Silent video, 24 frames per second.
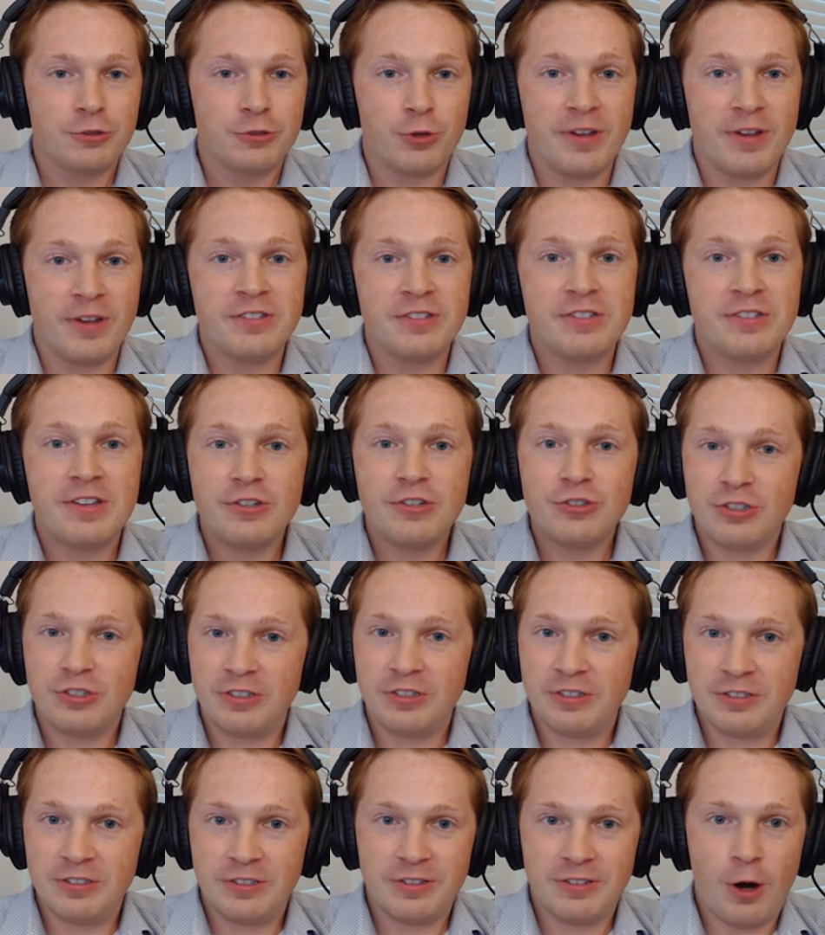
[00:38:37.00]

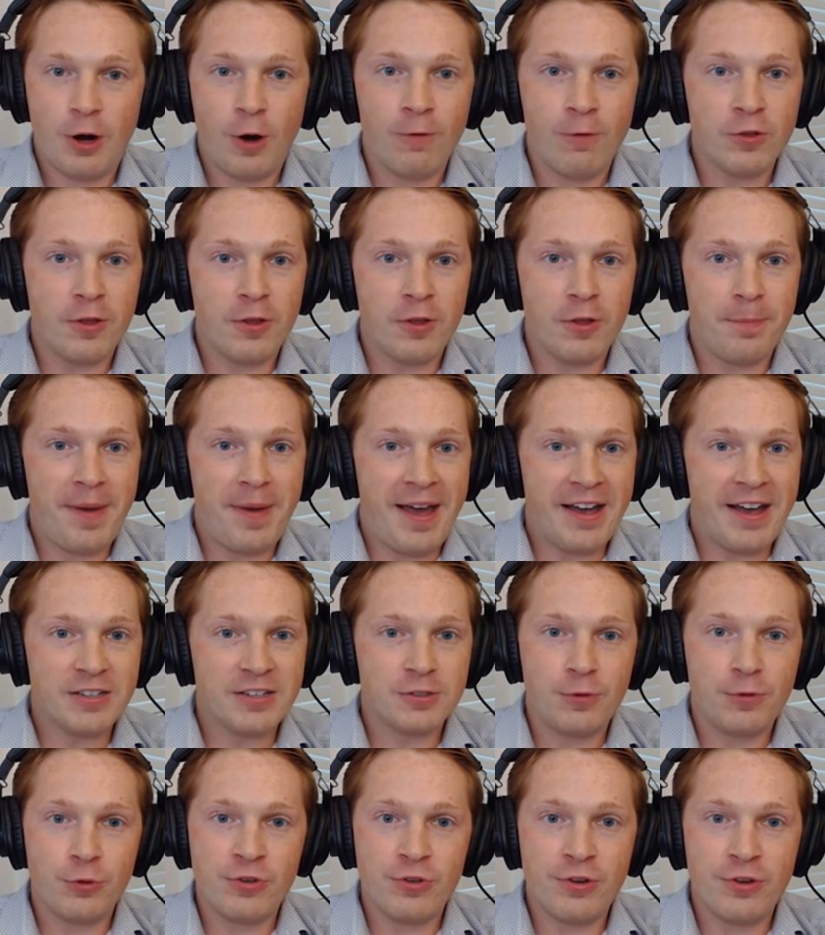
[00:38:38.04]
transitioned over the
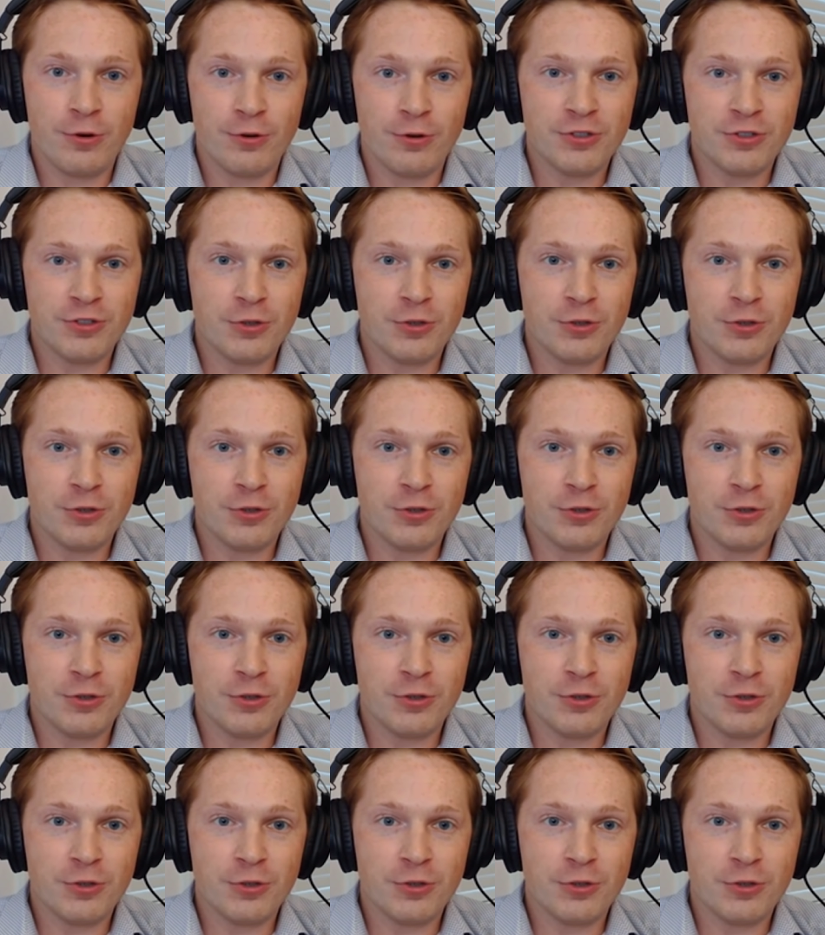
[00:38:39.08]
past few years.